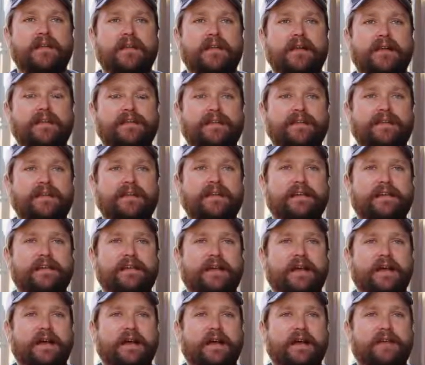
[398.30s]
I think in
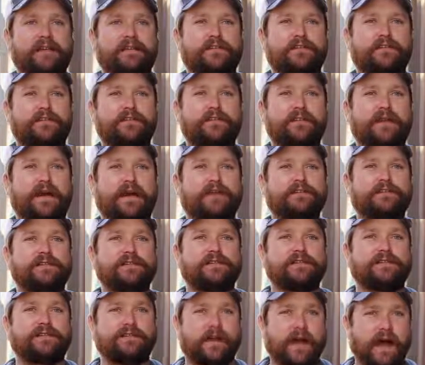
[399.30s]

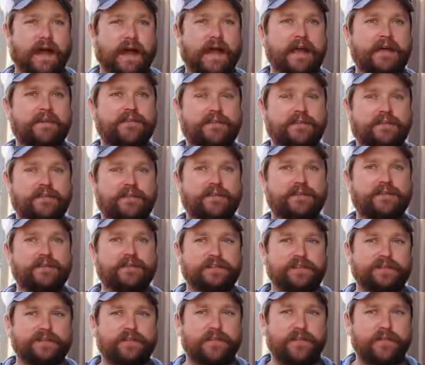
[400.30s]
2005 I first
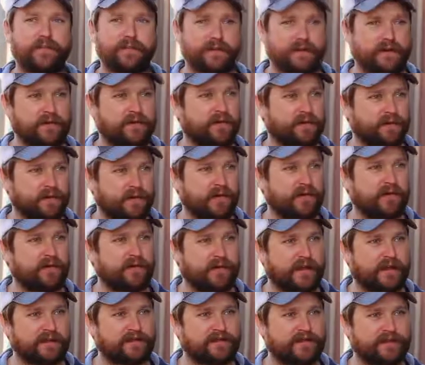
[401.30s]
experimented with whole
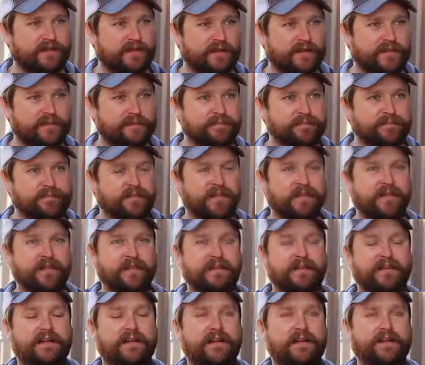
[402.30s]
cluster.
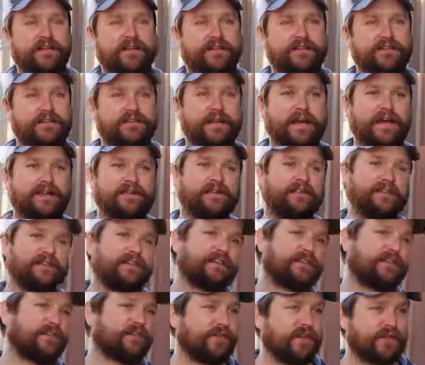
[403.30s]
The
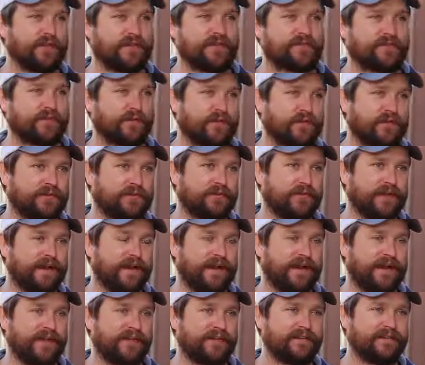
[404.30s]
2006 vintage rolled
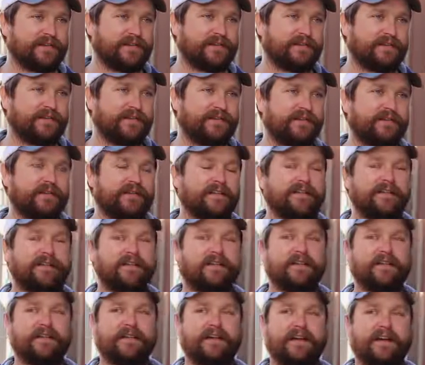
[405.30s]
around, and
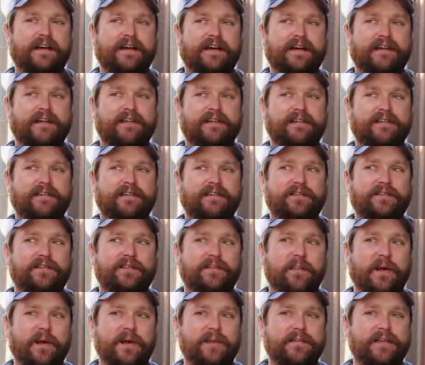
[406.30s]

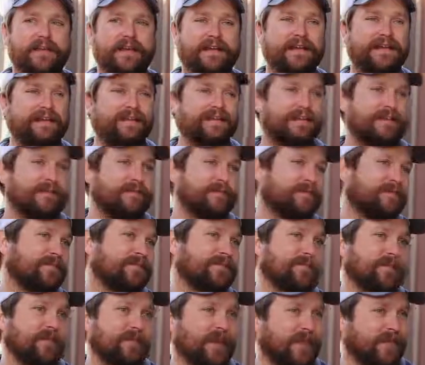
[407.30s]
the winemaking team
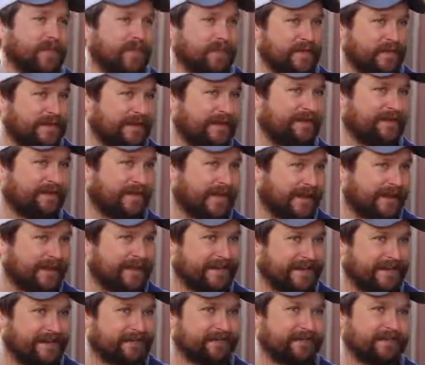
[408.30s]
thought that we didn't like
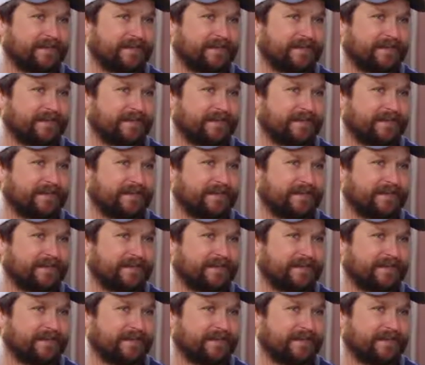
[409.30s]
it.